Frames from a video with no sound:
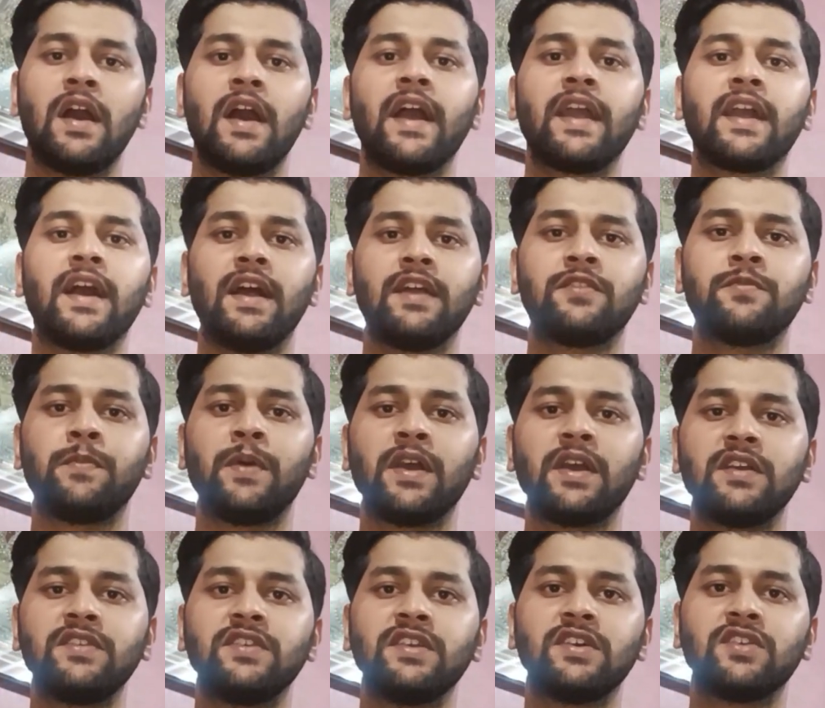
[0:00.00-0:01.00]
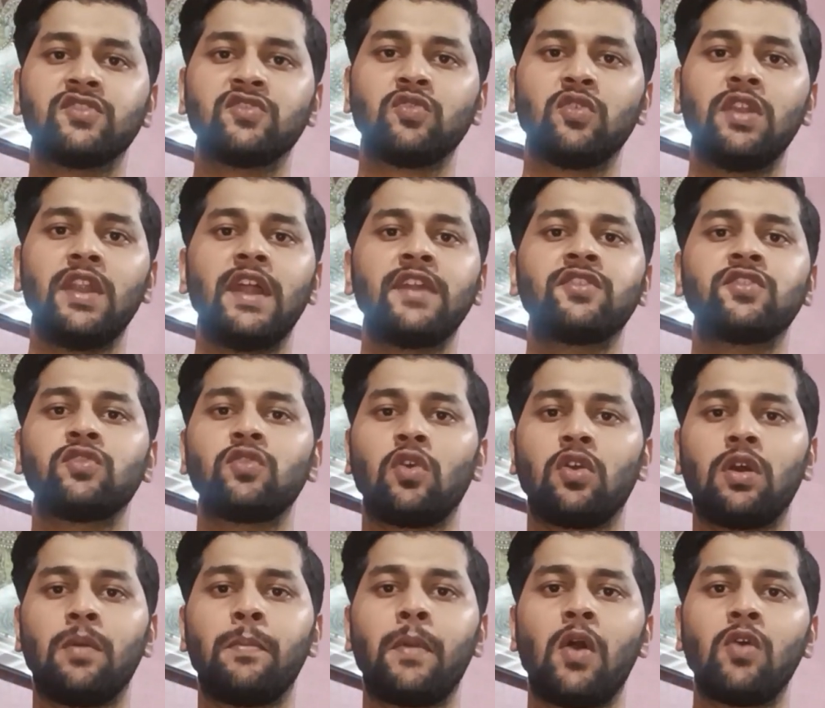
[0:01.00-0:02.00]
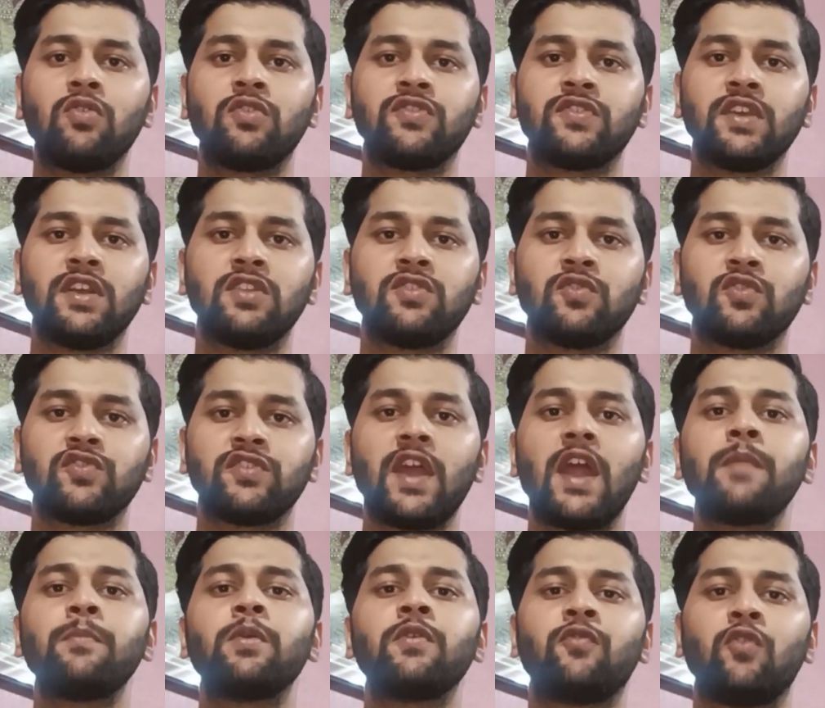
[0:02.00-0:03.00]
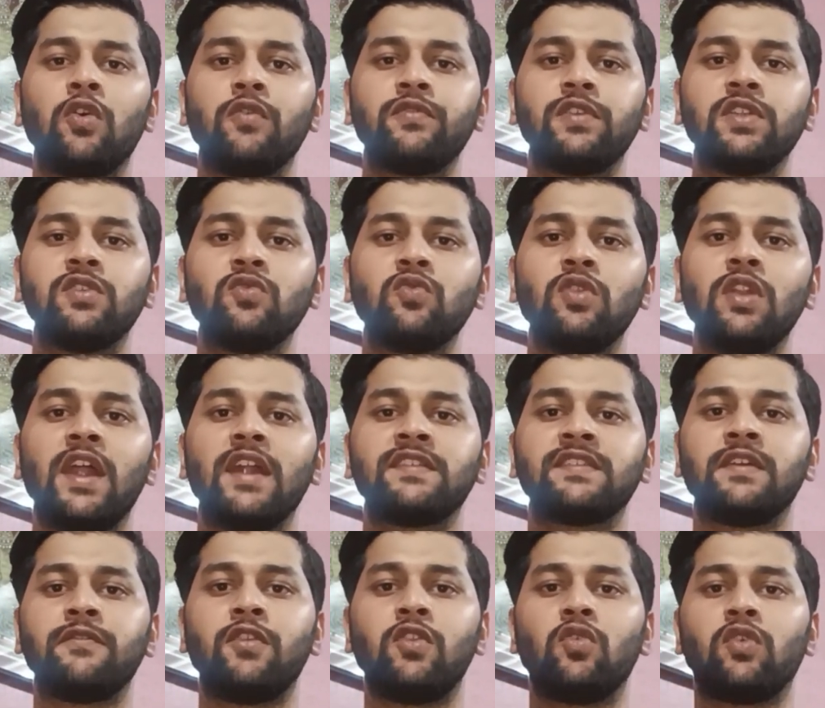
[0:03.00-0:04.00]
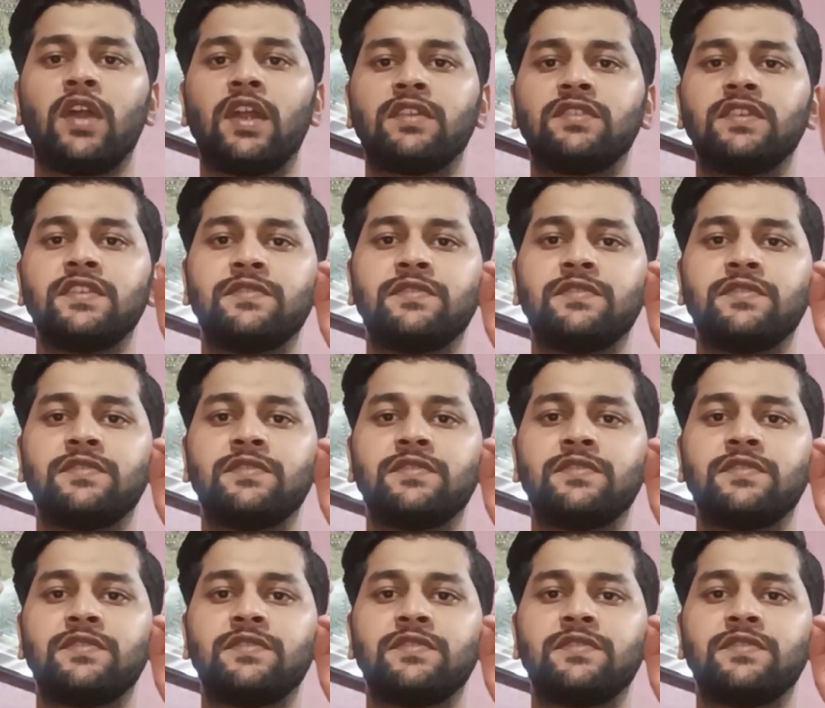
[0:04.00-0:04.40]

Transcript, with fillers: Hi guys, Pankaj here. So let's talk about Salesforce, and before we do, let's have a look at